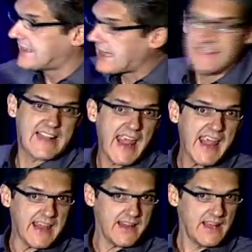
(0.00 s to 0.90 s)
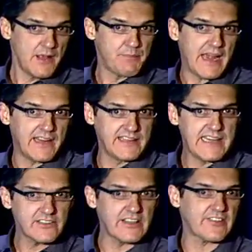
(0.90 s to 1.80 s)
that they
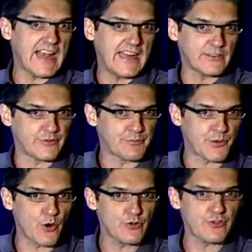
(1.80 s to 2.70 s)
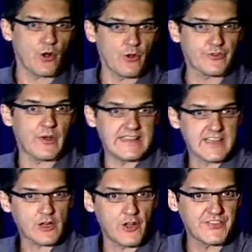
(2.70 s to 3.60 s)
pioneered this kind of approach also in
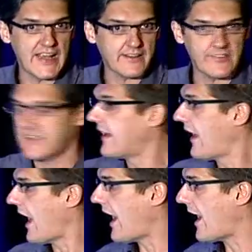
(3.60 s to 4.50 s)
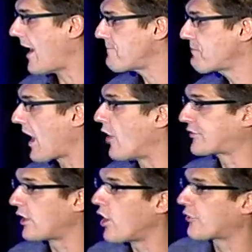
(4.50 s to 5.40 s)
the context um,
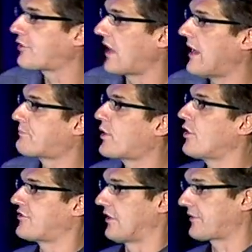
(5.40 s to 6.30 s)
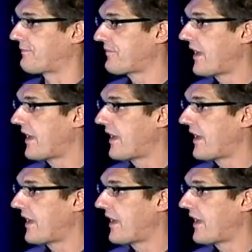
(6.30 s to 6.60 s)
of the LOCKSS uh, project.